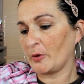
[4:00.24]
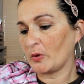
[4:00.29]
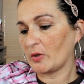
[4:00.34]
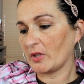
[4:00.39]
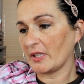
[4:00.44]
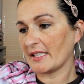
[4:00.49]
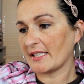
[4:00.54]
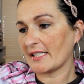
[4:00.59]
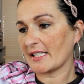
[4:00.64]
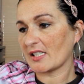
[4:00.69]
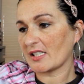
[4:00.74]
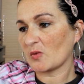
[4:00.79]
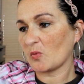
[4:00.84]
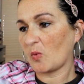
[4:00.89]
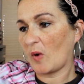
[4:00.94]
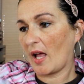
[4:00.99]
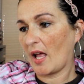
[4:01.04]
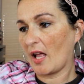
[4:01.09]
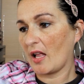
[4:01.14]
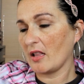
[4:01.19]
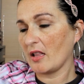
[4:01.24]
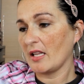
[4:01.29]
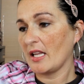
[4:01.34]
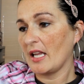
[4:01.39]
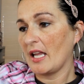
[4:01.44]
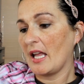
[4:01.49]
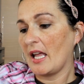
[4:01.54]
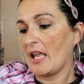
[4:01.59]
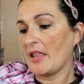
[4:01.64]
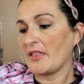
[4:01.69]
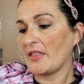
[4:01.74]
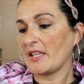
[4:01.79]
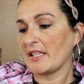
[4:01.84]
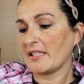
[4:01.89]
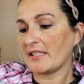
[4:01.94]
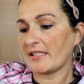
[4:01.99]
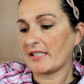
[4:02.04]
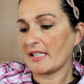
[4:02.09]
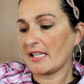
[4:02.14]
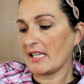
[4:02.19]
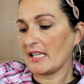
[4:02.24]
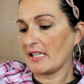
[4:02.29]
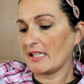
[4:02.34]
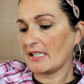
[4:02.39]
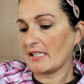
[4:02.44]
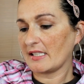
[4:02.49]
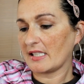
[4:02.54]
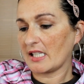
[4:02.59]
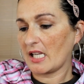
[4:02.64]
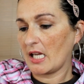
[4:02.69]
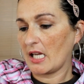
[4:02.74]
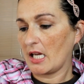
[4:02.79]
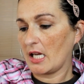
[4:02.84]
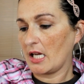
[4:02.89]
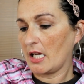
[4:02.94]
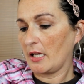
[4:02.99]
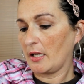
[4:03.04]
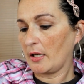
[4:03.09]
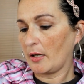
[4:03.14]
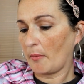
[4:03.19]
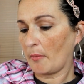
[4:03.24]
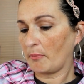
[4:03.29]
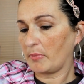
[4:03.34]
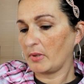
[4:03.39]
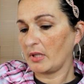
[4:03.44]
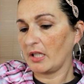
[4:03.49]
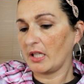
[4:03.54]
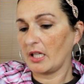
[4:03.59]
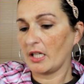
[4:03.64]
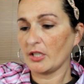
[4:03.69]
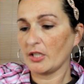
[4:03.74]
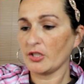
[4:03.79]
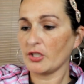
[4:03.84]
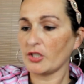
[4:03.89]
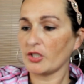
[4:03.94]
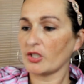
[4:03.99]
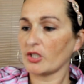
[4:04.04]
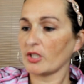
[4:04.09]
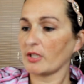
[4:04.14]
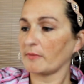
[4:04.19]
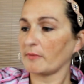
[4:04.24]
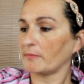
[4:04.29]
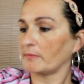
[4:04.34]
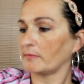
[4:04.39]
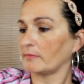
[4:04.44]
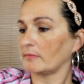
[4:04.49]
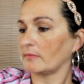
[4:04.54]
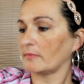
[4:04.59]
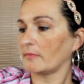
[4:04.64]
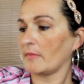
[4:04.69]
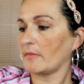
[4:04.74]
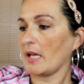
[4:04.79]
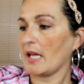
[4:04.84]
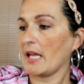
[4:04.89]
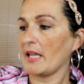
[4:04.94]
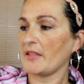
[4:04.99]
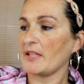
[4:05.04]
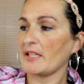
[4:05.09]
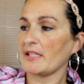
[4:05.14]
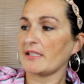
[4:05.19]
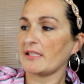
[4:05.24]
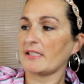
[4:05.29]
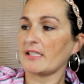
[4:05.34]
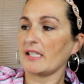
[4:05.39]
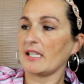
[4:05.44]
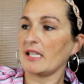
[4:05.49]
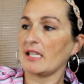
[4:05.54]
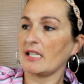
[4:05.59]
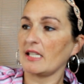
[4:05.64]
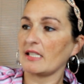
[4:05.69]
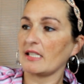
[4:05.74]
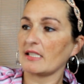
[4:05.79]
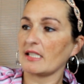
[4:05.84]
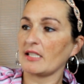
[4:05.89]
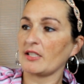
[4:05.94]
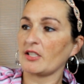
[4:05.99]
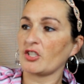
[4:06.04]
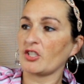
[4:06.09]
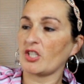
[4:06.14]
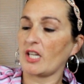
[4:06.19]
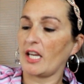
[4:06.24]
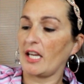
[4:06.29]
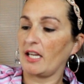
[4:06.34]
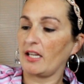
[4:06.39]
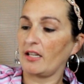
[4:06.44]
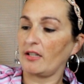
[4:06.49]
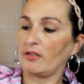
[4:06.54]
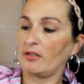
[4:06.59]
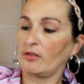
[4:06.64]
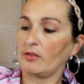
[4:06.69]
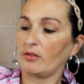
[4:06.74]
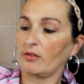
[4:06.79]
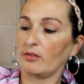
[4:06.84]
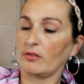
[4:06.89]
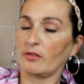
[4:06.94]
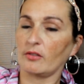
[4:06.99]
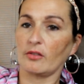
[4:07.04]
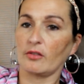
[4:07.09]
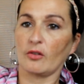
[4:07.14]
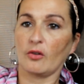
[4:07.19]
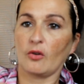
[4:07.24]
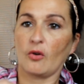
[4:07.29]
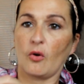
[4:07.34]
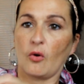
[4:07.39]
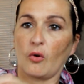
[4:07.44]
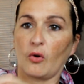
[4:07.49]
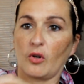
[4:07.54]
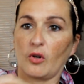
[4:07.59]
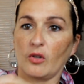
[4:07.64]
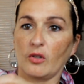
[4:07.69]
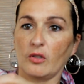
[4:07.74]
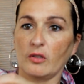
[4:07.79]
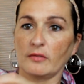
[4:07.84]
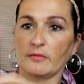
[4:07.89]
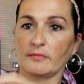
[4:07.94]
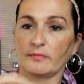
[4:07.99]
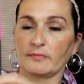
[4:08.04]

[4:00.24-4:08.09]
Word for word: Glitz as well. This is a blush and this is in the shade Coral.